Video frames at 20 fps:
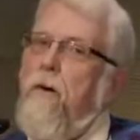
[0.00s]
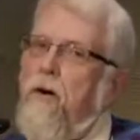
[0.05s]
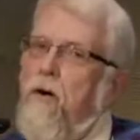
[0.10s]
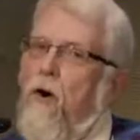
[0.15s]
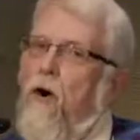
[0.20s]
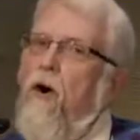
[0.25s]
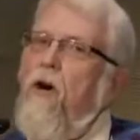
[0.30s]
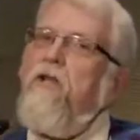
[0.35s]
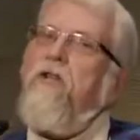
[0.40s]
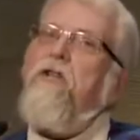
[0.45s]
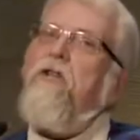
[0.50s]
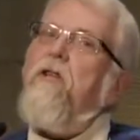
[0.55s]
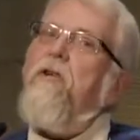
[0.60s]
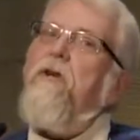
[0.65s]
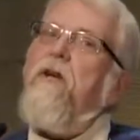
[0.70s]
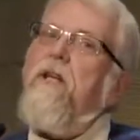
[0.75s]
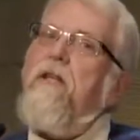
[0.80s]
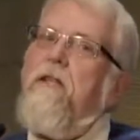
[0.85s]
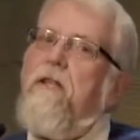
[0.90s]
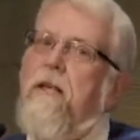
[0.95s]
but
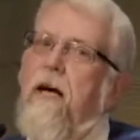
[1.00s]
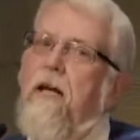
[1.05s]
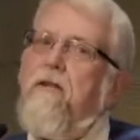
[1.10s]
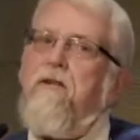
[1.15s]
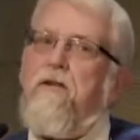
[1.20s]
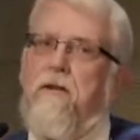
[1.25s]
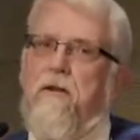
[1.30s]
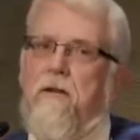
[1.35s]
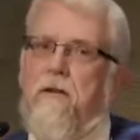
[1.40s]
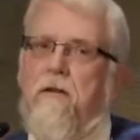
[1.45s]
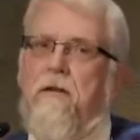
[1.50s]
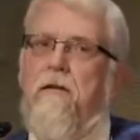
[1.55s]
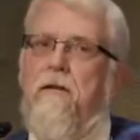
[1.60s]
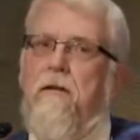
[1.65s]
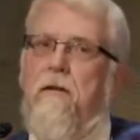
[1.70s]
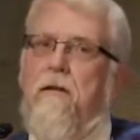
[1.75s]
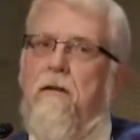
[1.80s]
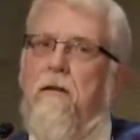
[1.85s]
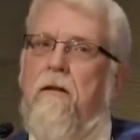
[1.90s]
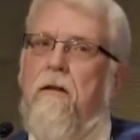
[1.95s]
also a desert
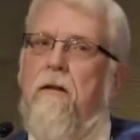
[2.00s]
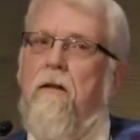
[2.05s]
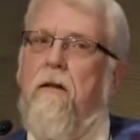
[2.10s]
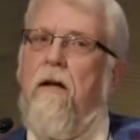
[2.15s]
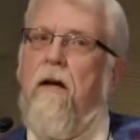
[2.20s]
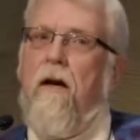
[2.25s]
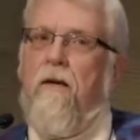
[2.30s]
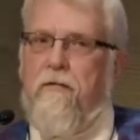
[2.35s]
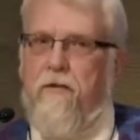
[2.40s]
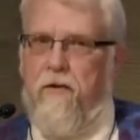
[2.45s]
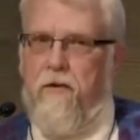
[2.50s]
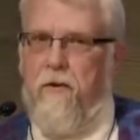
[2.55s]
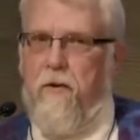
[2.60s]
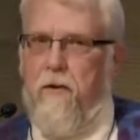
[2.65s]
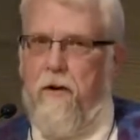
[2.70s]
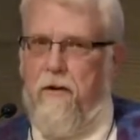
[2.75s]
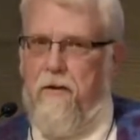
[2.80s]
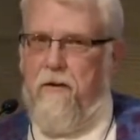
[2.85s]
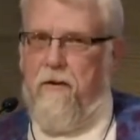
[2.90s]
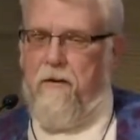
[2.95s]
of
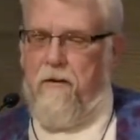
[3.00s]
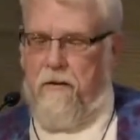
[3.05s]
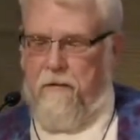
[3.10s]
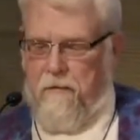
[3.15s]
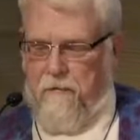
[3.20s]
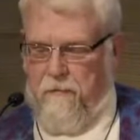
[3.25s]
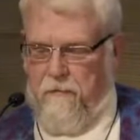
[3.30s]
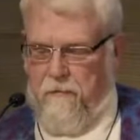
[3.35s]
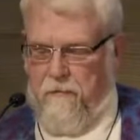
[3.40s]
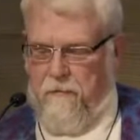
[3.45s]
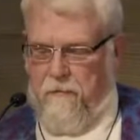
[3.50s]
sorts.